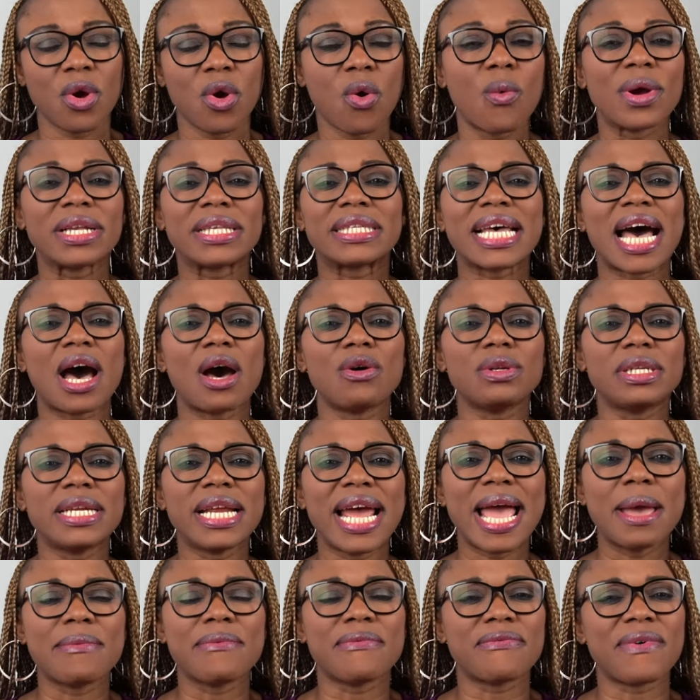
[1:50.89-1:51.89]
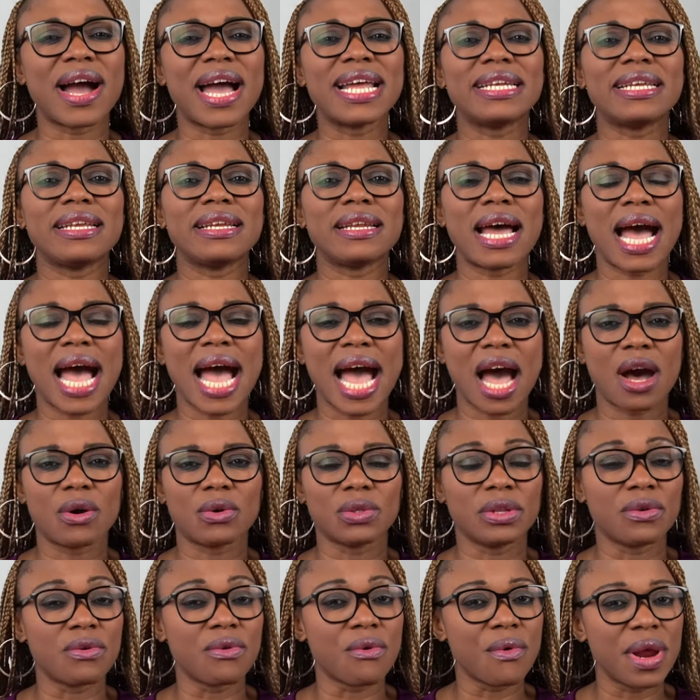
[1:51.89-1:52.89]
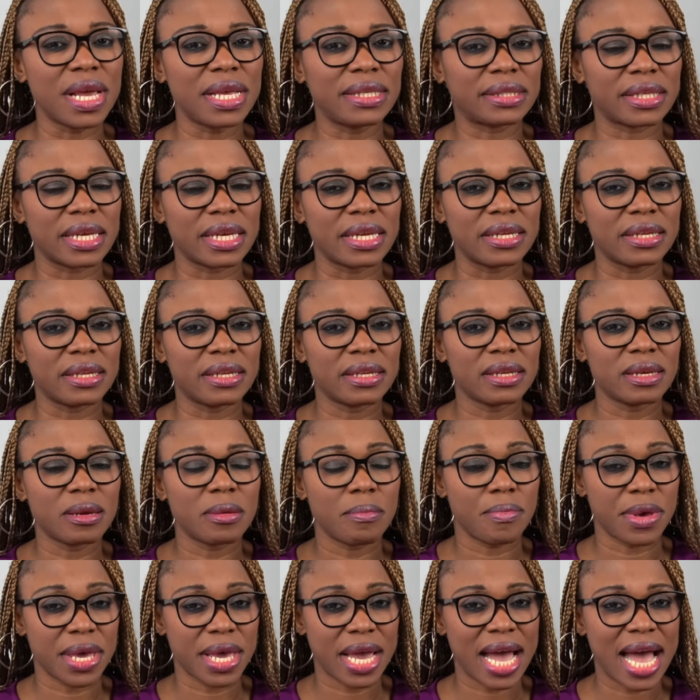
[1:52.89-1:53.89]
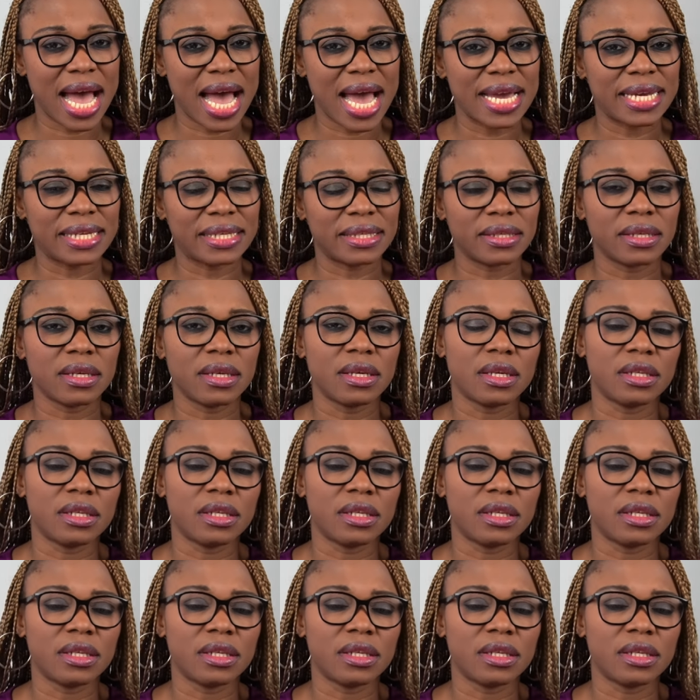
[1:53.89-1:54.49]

without them finding out the reason behind